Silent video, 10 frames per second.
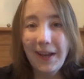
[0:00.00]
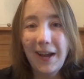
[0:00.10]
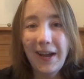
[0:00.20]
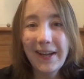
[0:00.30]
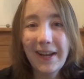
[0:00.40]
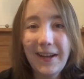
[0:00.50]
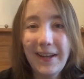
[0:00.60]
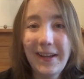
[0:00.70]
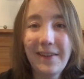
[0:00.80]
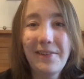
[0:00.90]
Hi
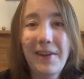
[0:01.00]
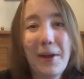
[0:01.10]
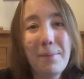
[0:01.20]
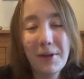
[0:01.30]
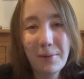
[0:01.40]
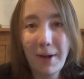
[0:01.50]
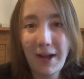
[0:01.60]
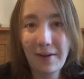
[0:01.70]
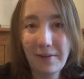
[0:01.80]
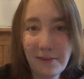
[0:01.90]
guys, hope you're
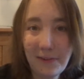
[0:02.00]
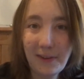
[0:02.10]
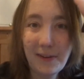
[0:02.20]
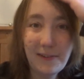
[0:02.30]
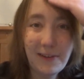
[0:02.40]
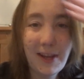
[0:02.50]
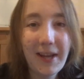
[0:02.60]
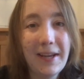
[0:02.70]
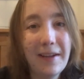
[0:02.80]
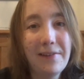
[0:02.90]
well. So
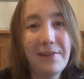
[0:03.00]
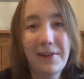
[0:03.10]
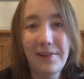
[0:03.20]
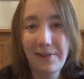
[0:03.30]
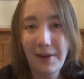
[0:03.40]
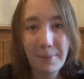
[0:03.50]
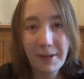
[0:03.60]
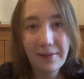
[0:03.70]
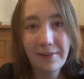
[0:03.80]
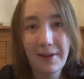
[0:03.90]
today, as you can tell by
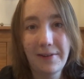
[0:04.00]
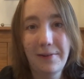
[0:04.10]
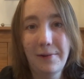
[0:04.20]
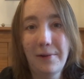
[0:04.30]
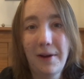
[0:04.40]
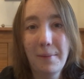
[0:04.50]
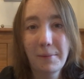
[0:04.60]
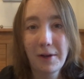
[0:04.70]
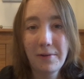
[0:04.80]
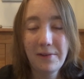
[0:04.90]
the title, I'm
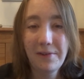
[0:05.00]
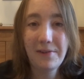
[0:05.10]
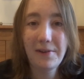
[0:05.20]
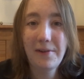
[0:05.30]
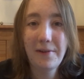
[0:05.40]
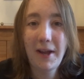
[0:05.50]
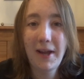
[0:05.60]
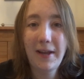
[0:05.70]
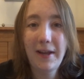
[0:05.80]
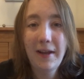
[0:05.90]
going to do
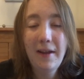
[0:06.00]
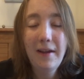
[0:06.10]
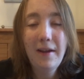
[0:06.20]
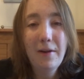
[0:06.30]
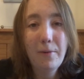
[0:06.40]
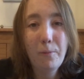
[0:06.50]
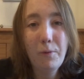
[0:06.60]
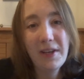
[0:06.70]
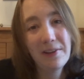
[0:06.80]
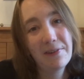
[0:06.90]
a
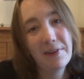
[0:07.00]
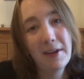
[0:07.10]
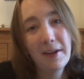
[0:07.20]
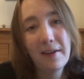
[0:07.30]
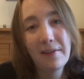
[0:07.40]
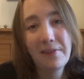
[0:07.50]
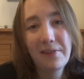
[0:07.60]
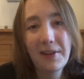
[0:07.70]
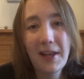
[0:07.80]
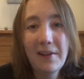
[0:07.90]
winter
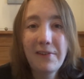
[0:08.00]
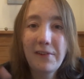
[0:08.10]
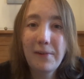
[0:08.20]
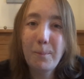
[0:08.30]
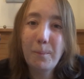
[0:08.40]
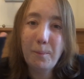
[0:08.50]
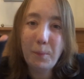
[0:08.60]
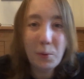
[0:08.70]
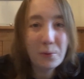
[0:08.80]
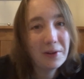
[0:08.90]
slash
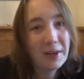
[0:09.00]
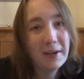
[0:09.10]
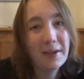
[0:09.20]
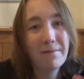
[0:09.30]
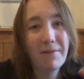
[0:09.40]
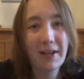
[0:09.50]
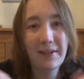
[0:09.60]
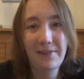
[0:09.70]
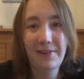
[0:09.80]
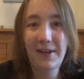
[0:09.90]
borderline
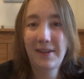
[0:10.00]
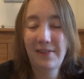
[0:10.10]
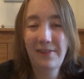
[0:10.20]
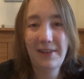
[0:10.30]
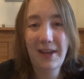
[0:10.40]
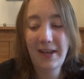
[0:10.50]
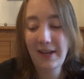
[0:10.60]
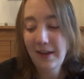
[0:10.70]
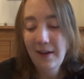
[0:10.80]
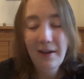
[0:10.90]
Valentine's Day